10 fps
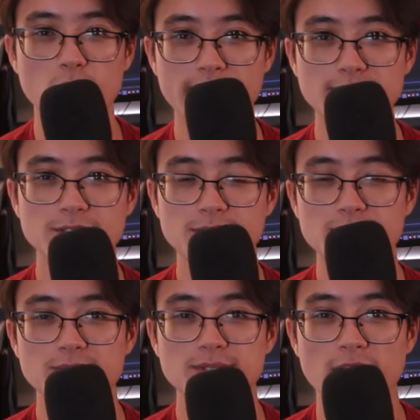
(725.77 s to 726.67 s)

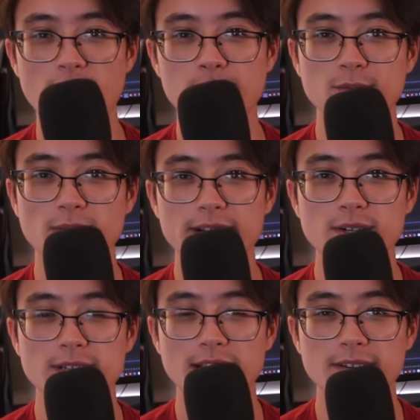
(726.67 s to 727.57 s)
Rangers, Kamen
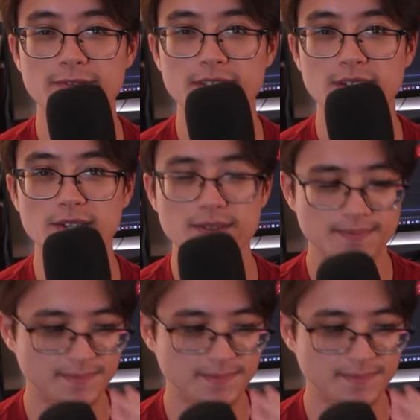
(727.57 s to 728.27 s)
Rider kind of feel.